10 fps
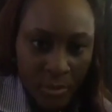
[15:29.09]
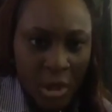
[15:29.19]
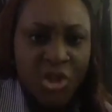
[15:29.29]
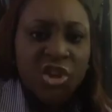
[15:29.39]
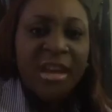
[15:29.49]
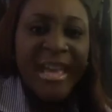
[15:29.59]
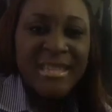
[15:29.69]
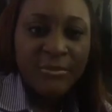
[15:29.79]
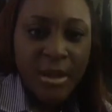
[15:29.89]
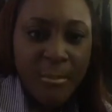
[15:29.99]
So you get
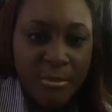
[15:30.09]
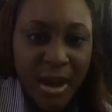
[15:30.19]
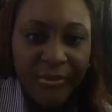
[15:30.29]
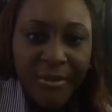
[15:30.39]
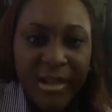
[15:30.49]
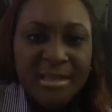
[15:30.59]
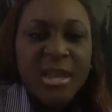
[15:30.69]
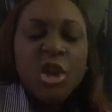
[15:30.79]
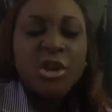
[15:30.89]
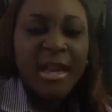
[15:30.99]
it for your breakfast,
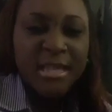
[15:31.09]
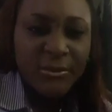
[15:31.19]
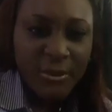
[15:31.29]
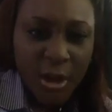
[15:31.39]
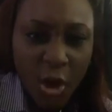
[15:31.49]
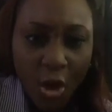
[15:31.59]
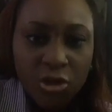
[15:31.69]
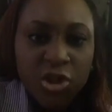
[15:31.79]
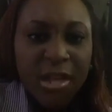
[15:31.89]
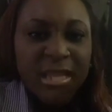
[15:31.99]
you get it for your
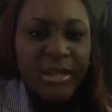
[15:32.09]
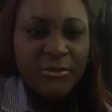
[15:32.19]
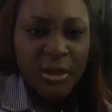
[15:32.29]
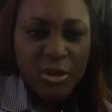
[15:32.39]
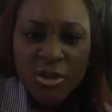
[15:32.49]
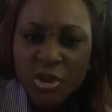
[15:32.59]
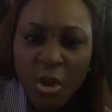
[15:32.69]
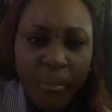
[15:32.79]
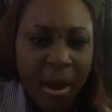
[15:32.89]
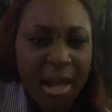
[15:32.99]
lunch, you get it for your
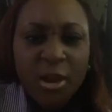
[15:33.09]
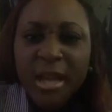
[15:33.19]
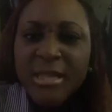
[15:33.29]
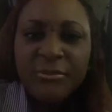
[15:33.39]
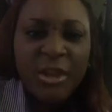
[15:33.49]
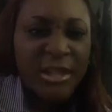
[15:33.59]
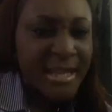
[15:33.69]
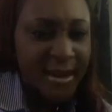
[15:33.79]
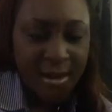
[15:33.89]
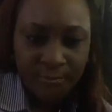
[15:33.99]
supper, you get it for your
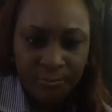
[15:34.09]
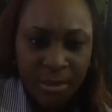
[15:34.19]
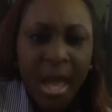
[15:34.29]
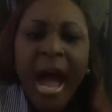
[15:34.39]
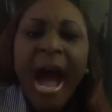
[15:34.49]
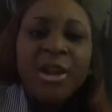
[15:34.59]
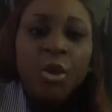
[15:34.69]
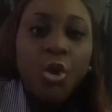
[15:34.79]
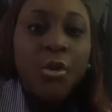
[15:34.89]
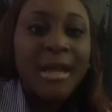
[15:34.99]
dinner. And you
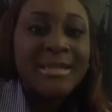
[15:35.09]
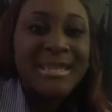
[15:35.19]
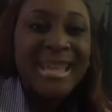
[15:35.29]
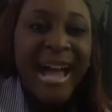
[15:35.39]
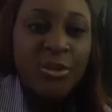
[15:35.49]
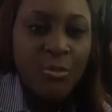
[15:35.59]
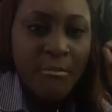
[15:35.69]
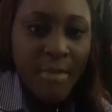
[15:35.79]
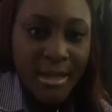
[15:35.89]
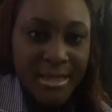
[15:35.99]
look at it and you
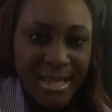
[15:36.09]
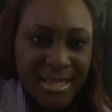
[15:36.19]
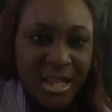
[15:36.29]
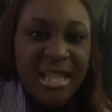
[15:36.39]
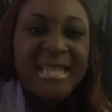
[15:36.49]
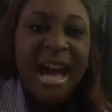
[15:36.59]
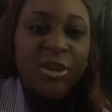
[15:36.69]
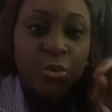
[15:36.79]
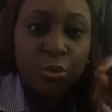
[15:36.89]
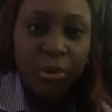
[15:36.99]
meditate on it and
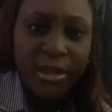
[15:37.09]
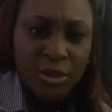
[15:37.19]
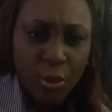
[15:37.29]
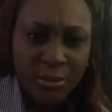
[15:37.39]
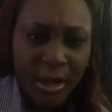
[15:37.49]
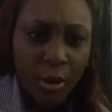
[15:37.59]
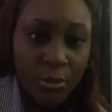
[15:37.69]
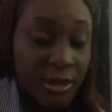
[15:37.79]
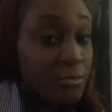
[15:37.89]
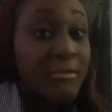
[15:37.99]
you read it out
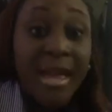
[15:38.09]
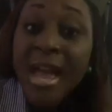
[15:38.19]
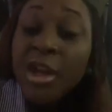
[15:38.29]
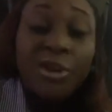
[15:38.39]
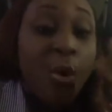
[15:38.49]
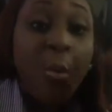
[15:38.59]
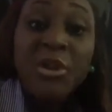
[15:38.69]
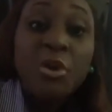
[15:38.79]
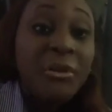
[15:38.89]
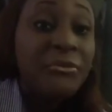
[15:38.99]
aloud. You don't
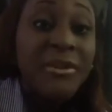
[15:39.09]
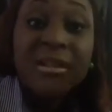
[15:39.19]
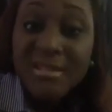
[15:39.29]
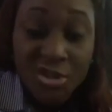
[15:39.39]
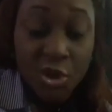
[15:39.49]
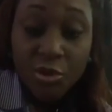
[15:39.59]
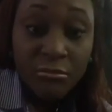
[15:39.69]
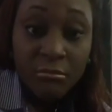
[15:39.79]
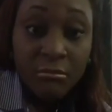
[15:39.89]
watch how it feels to you.